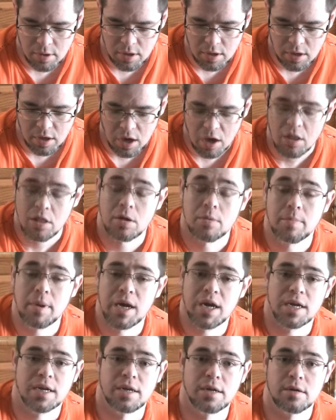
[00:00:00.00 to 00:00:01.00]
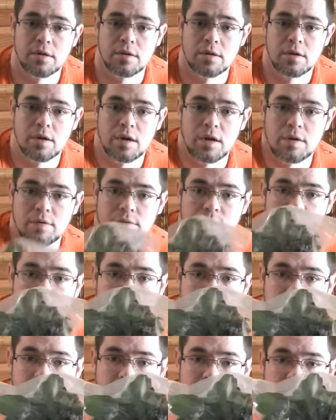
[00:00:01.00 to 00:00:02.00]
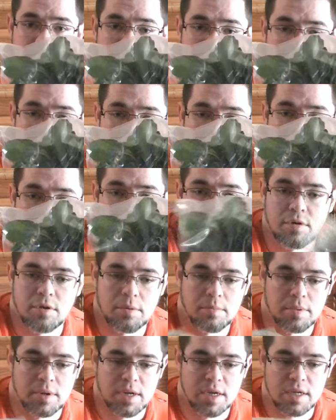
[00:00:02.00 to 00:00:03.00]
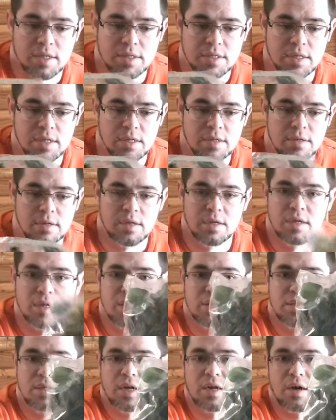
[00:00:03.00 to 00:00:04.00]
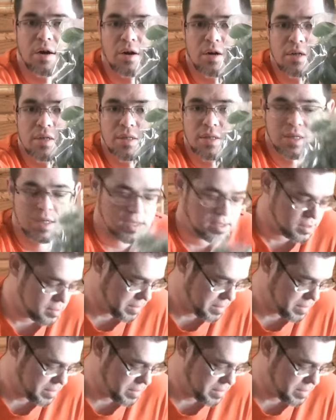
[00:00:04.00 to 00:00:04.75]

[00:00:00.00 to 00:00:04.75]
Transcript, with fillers: Calamine. Oh, I'm not sure how you really pronounce it. It's kind of hard to see in the